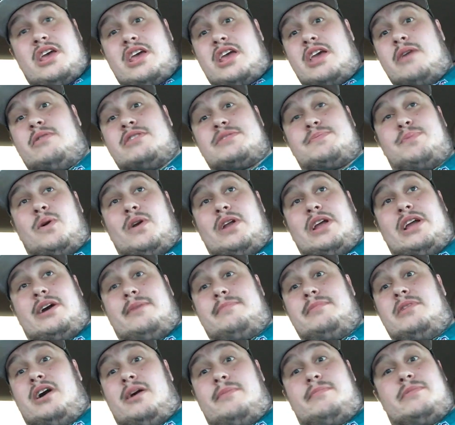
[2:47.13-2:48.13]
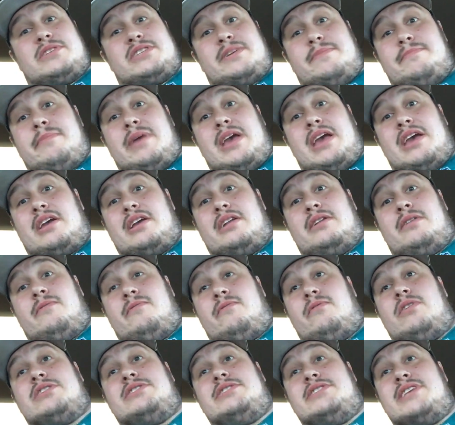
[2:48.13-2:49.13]
He was putting up numbers and
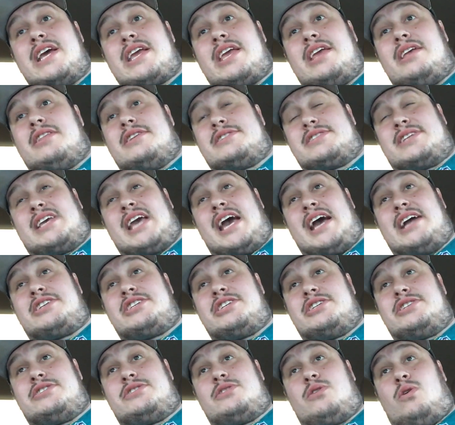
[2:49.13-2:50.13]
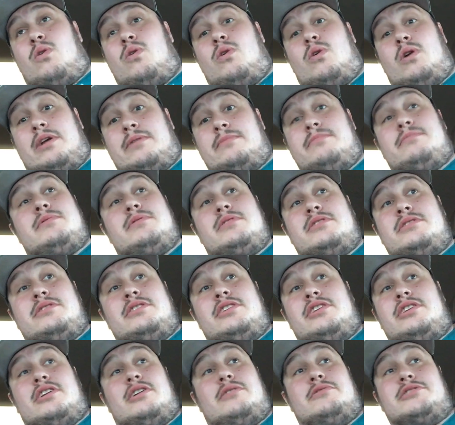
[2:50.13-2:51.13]
making ridiculous catches on,
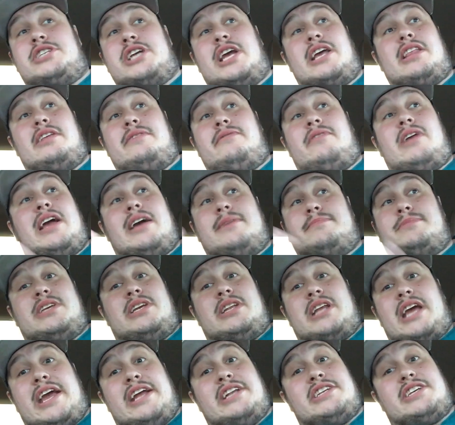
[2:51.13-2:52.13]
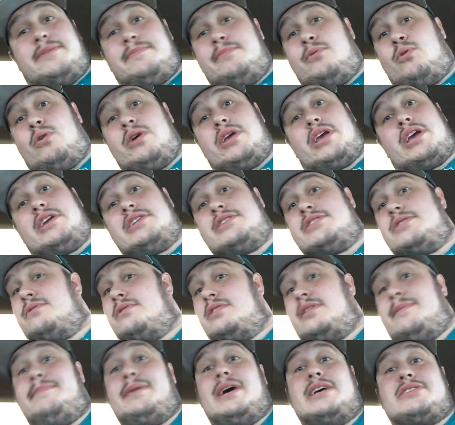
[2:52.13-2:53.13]
you know, Jalen Ramsey and AJ Bouye, two
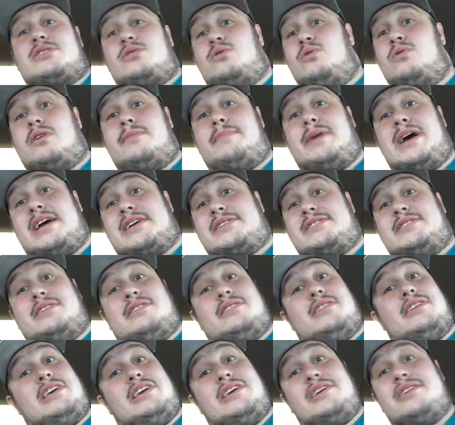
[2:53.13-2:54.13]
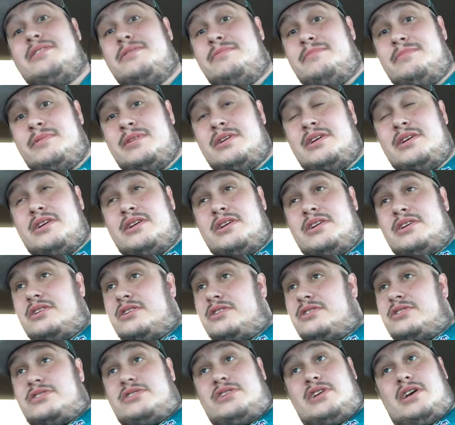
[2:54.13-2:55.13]
of the best cornerbacks in the league.
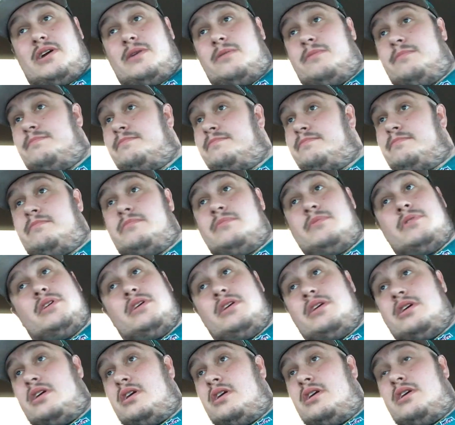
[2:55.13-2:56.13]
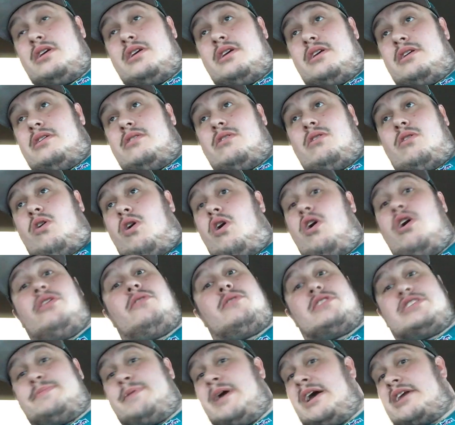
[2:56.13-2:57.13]
So all
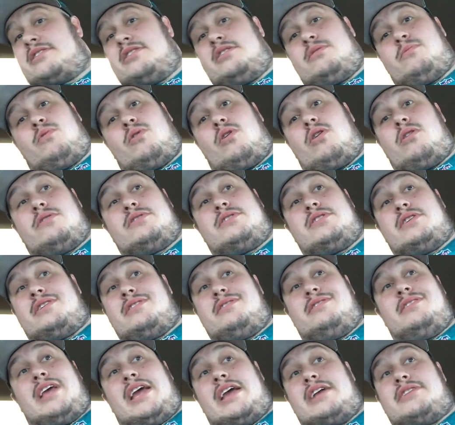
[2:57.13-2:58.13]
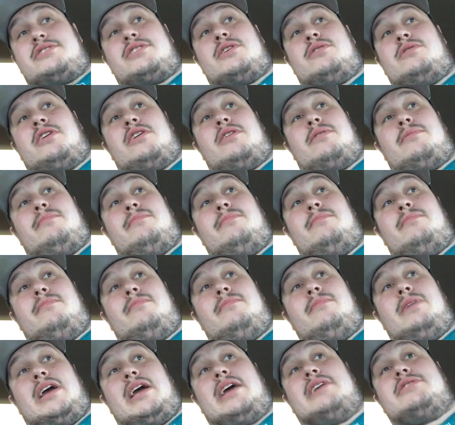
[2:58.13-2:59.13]
the respect in the world to Antonio
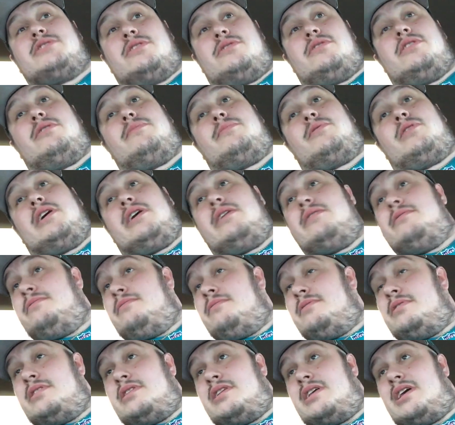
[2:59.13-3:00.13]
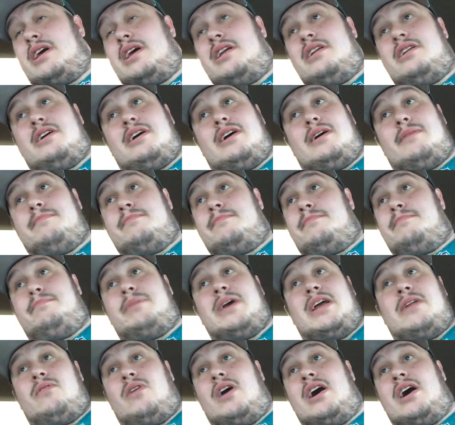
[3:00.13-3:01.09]
Antonio Brown and um, Ben